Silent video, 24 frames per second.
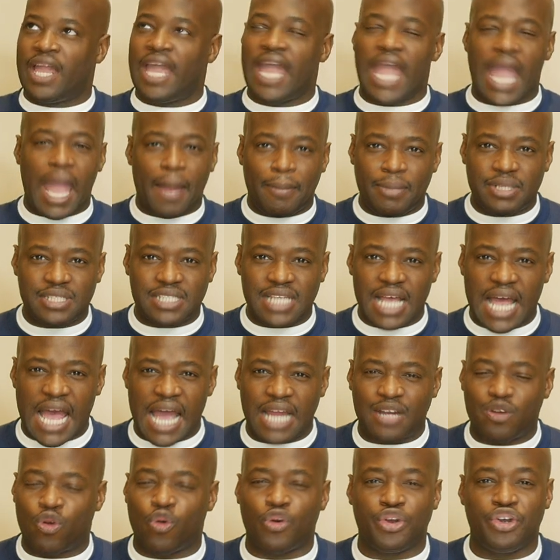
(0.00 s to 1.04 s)

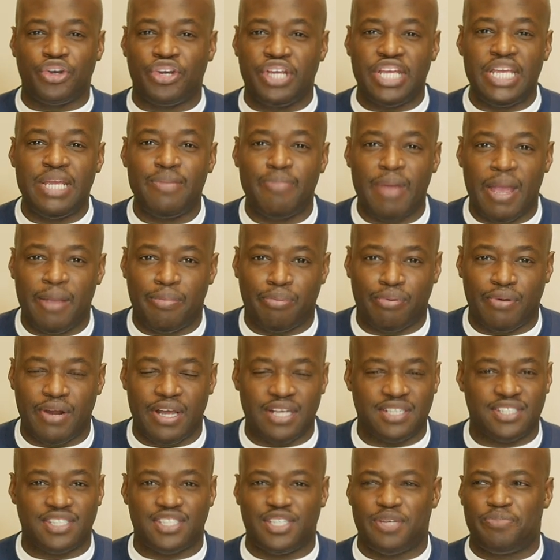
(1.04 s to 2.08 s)
Amazon or your eBay
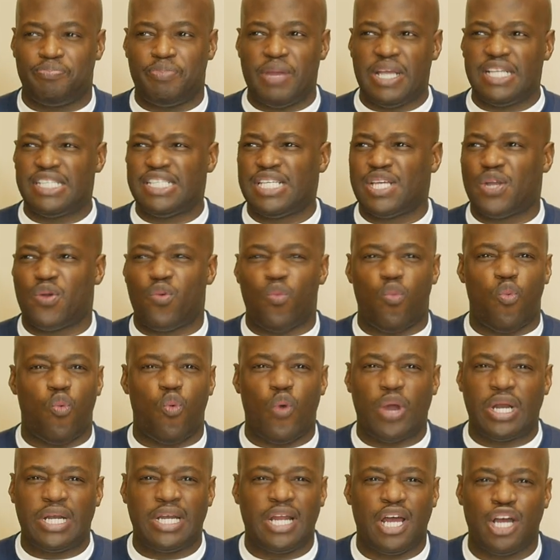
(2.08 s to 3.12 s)
press, your basic
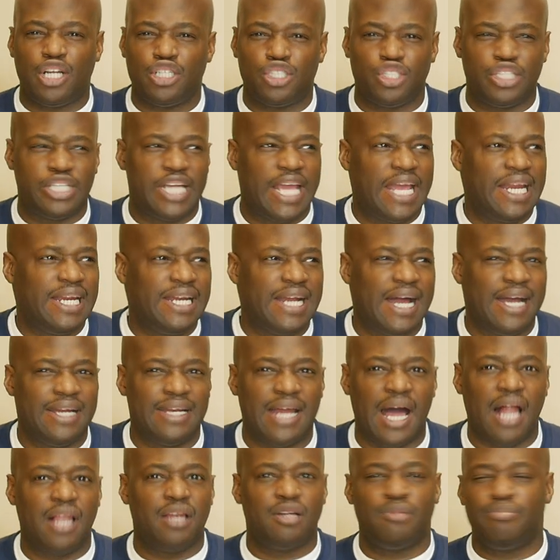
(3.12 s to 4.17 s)

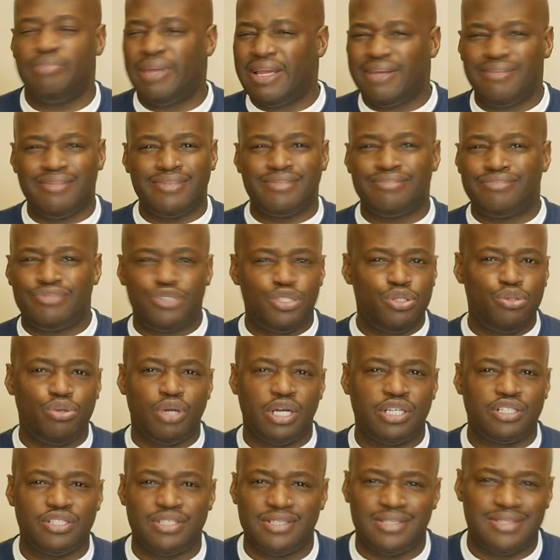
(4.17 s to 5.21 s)
$189, maybe
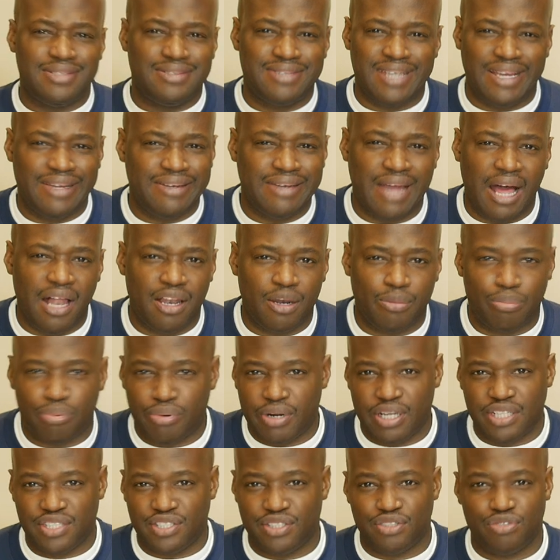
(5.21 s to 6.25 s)
$210
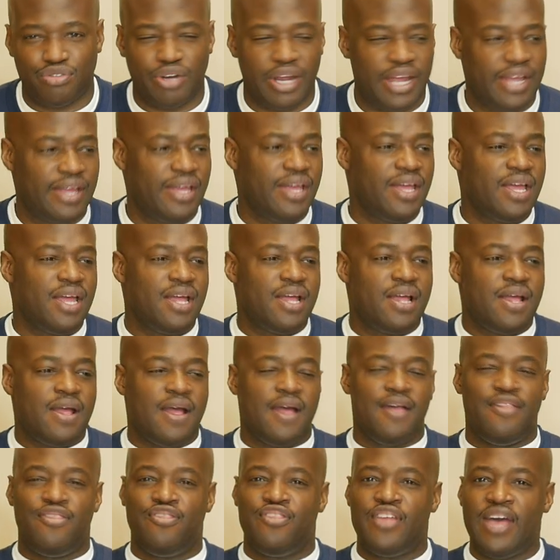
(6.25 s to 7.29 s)
presses, right?
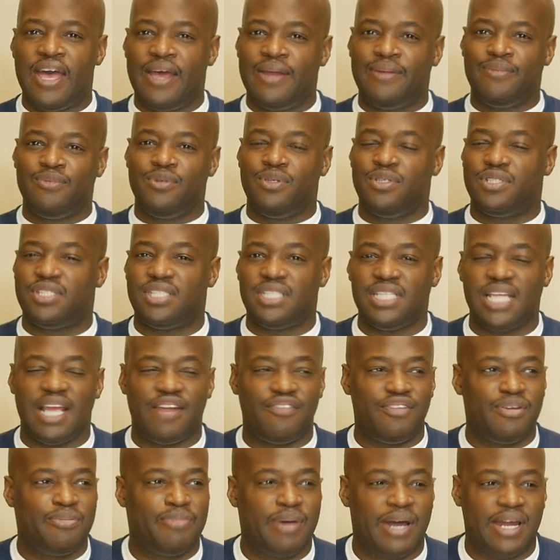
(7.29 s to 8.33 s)
And then you see
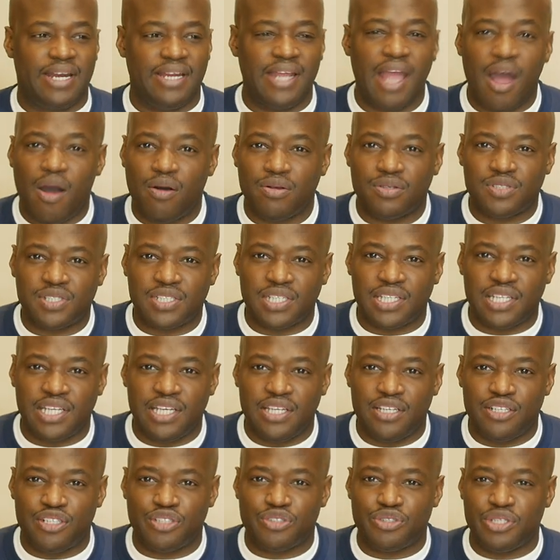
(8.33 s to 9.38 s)
everybody else in the
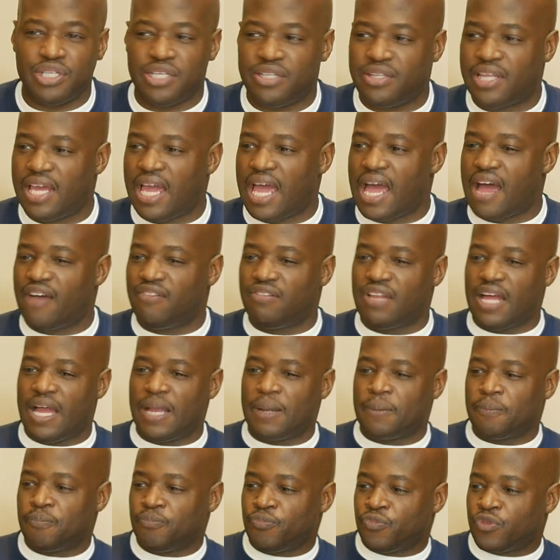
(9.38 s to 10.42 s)
industry, and they have like